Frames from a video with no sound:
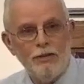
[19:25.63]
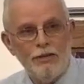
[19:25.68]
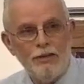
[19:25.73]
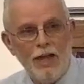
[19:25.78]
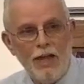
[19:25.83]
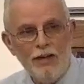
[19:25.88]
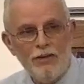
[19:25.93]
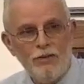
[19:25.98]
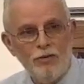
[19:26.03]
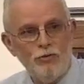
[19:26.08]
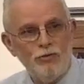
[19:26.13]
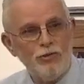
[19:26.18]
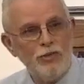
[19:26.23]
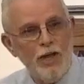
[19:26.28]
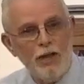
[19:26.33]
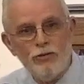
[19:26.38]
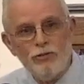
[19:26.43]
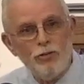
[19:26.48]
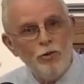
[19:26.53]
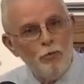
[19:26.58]
That don't
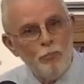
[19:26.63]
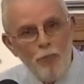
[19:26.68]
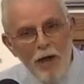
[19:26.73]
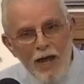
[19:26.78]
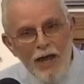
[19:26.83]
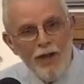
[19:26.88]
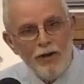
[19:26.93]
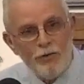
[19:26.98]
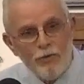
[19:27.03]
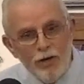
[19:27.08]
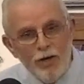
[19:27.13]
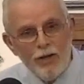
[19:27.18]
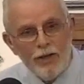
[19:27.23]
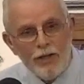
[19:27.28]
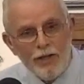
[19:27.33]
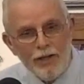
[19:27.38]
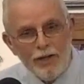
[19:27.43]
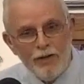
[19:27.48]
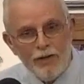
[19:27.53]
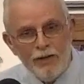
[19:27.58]
sound so bad,
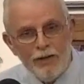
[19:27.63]
really.